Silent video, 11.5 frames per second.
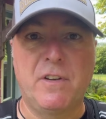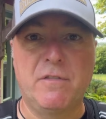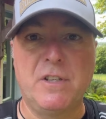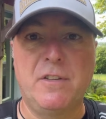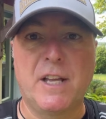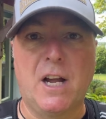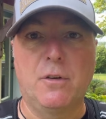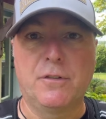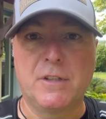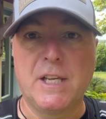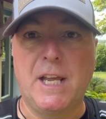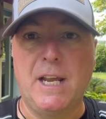
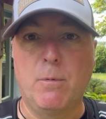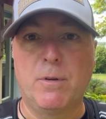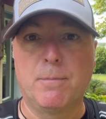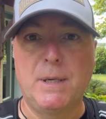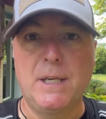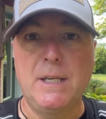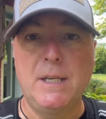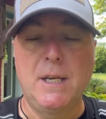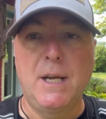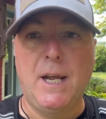50,000 K with me.